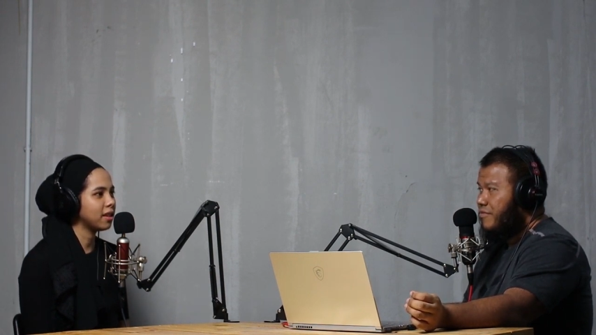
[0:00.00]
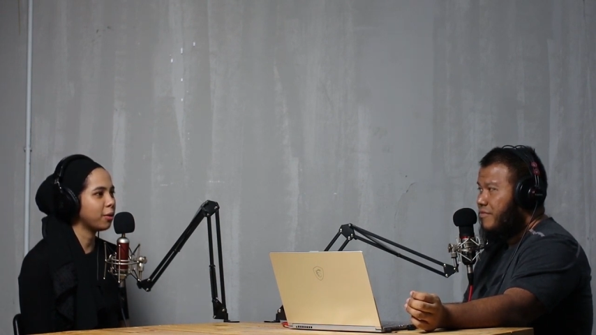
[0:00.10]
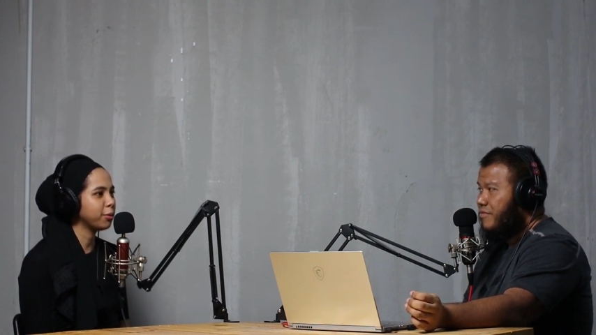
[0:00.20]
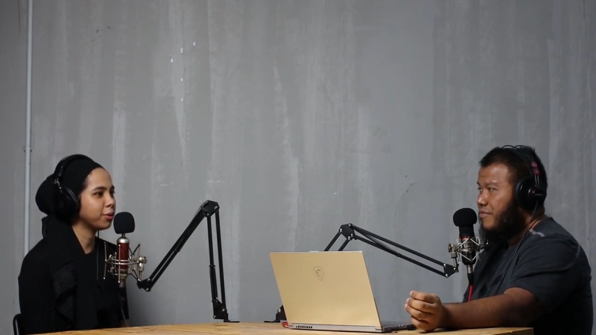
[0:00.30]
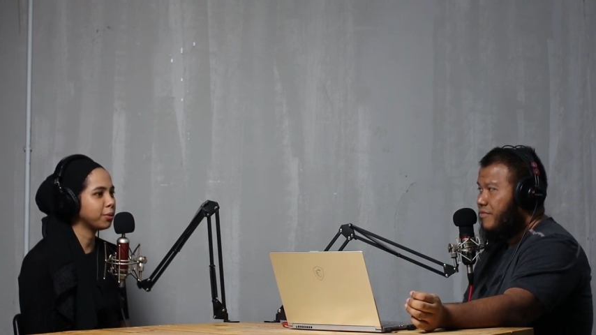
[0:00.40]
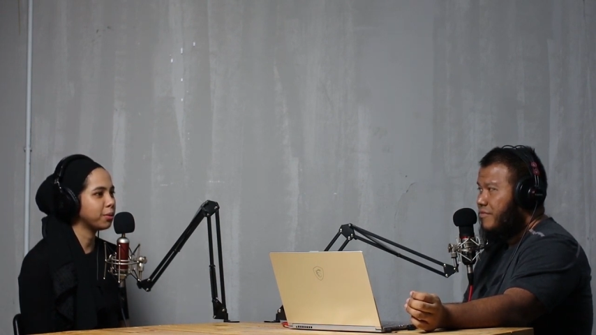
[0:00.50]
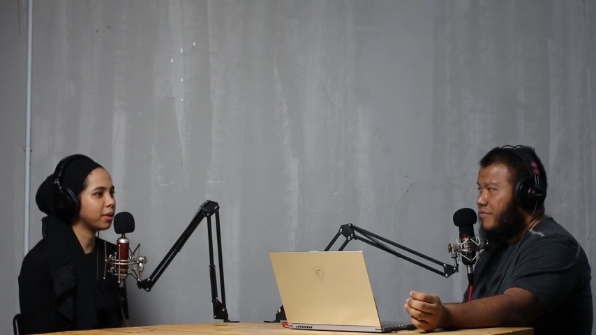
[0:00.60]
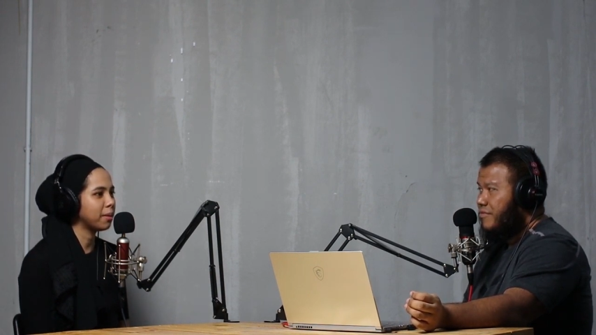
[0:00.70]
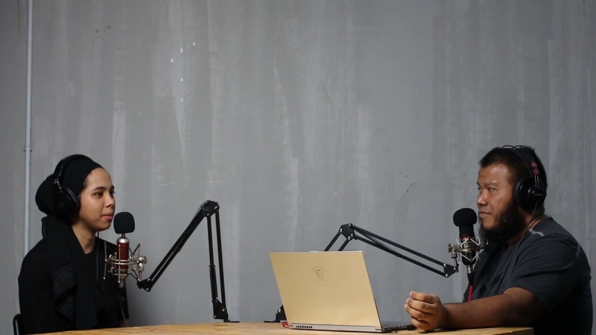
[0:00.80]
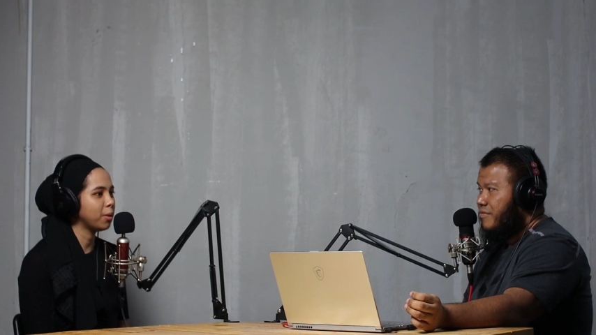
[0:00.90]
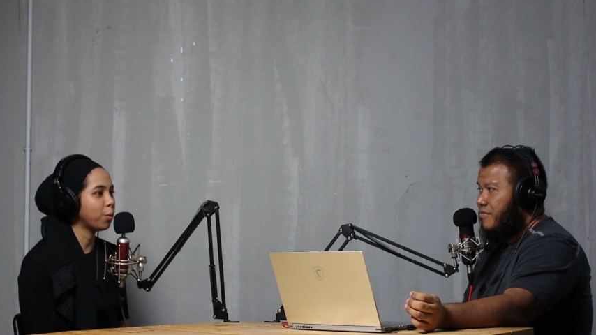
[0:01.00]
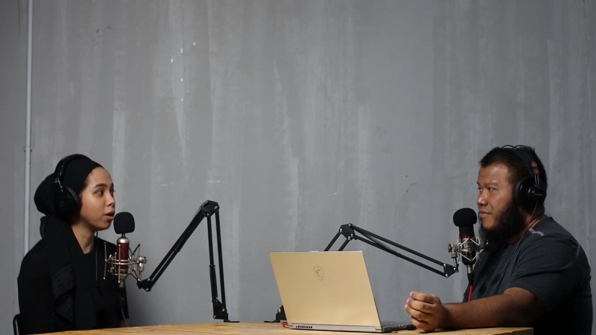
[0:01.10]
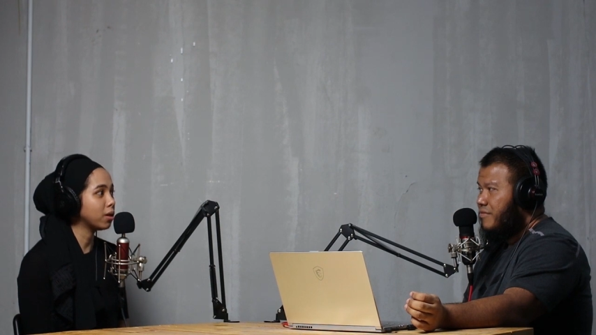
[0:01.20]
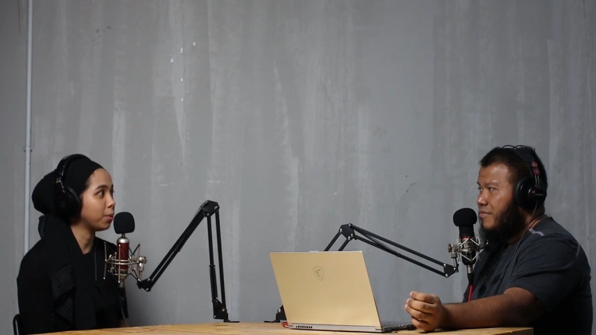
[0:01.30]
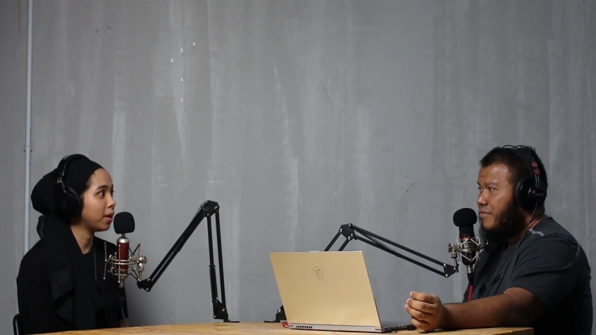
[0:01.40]
Speaker 1: also can be
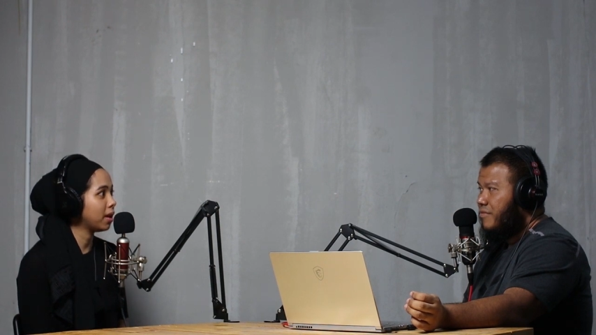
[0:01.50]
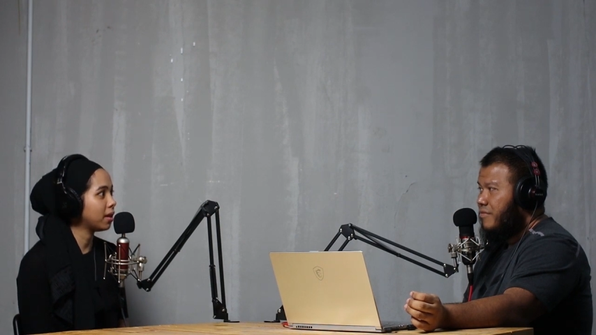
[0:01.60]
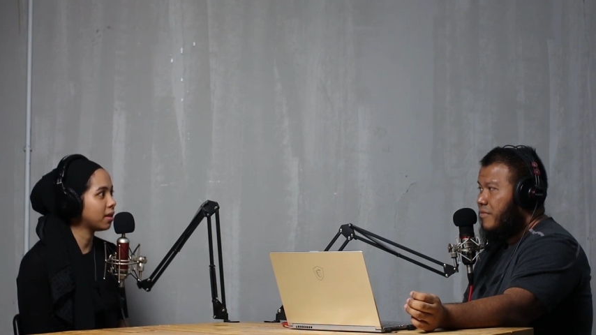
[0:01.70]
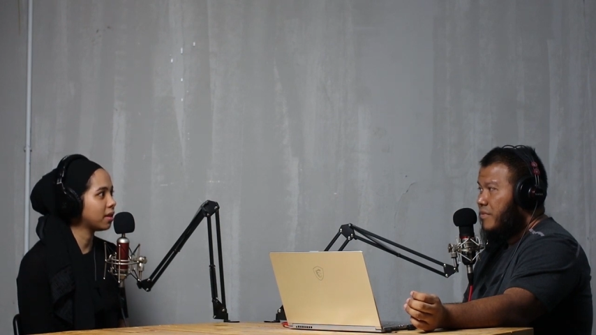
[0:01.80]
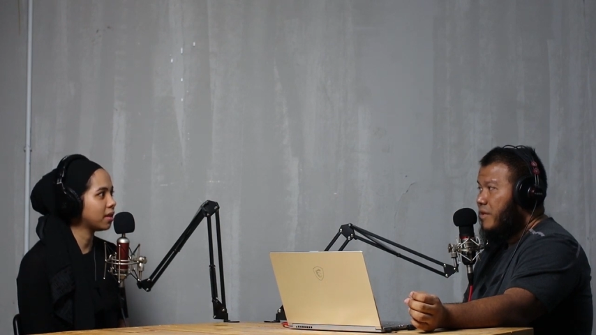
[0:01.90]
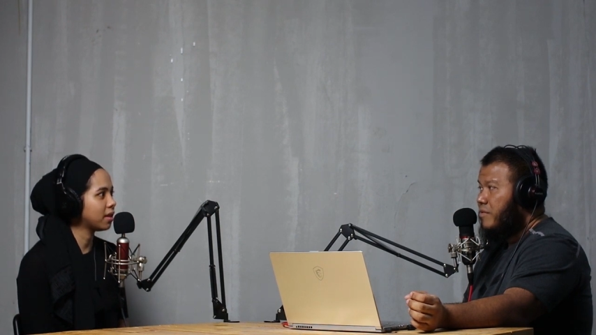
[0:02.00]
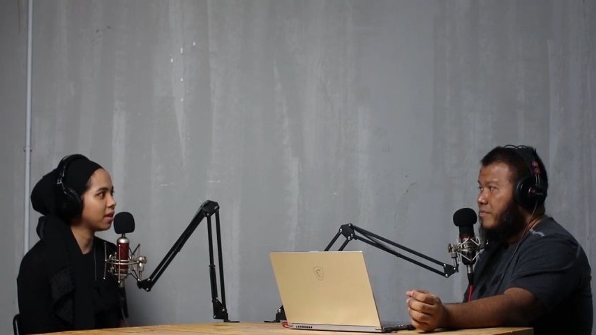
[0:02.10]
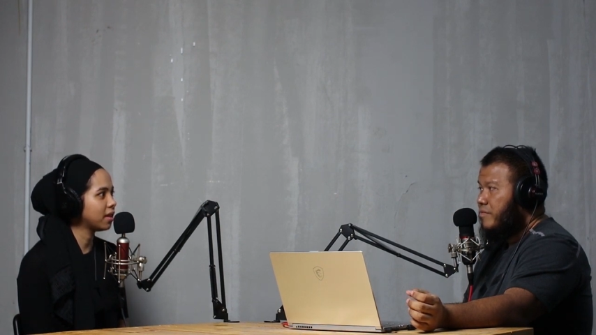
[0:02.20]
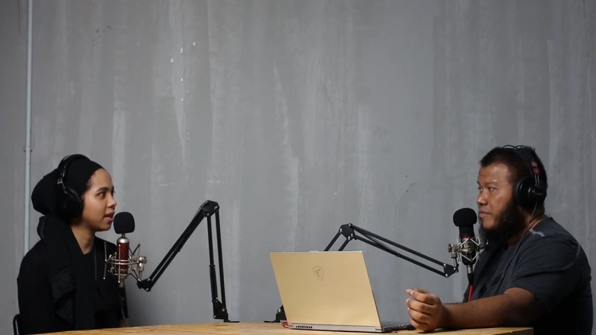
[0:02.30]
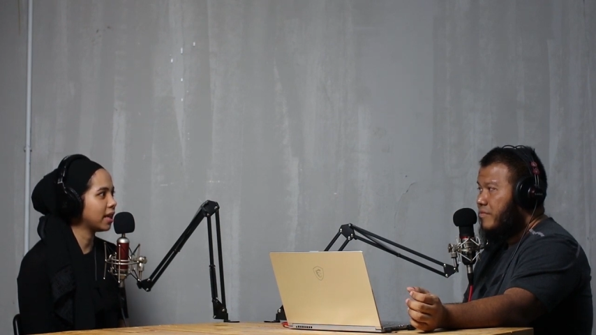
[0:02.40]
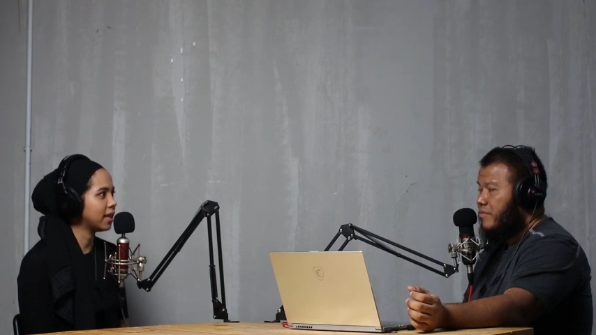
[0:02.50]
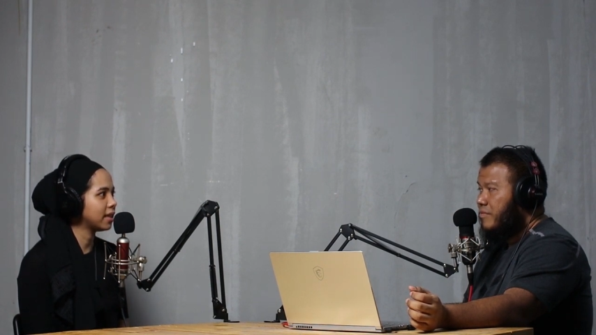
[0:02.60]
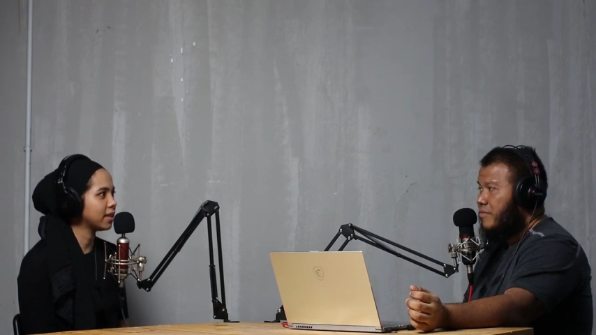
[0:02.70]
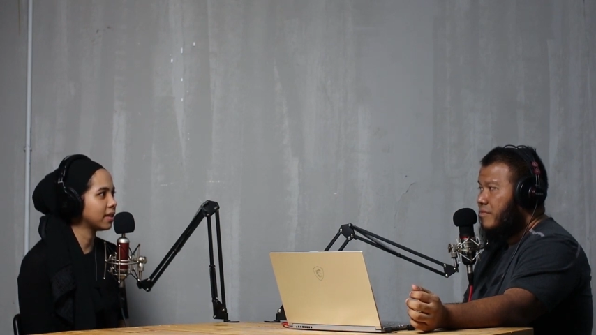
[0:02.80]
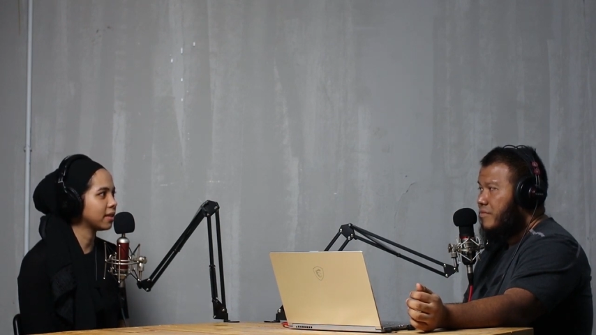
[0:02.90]
water weight. Yeah. And